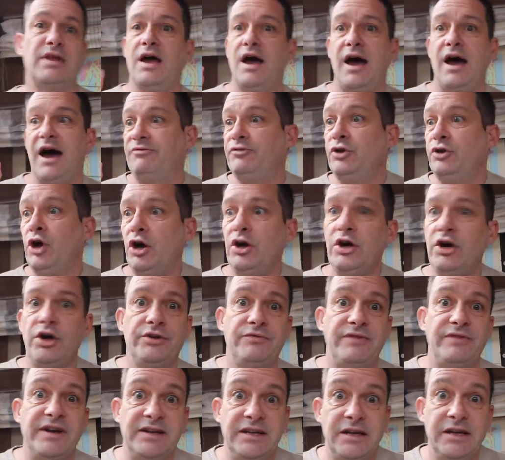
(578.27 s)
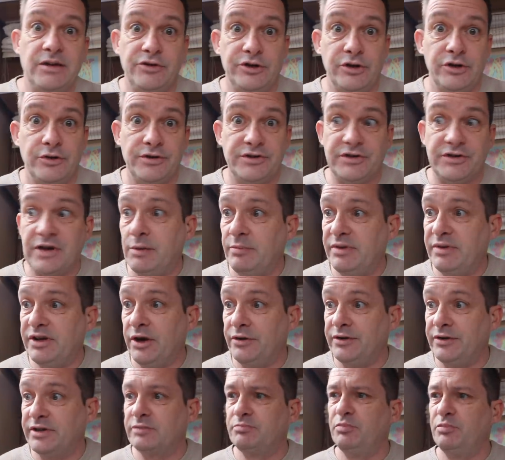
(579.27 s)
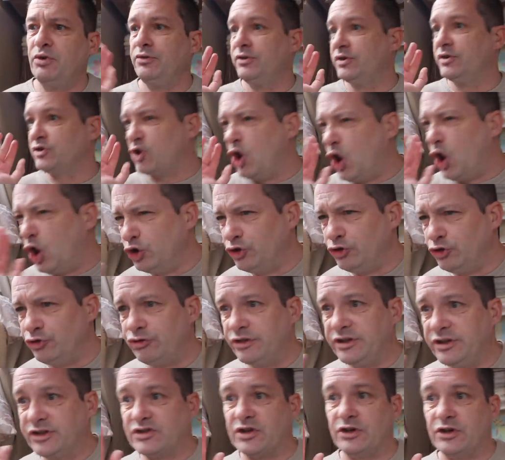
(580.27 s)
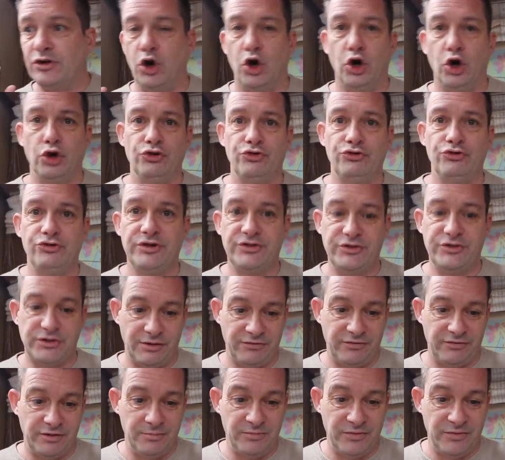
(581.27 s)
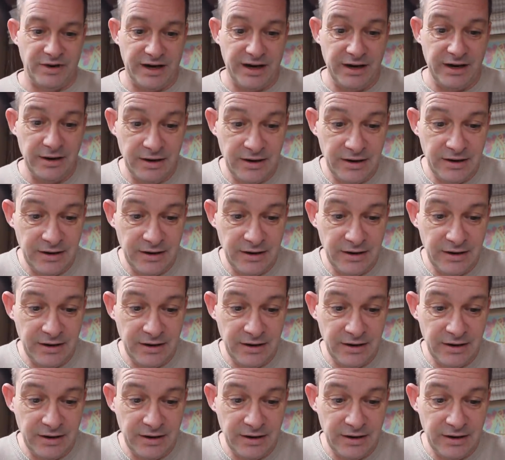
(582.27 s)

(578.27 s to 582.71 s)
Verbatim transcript: I've not heard of any of the others, I'll be honest, but there's hundreds and hundreds of them there.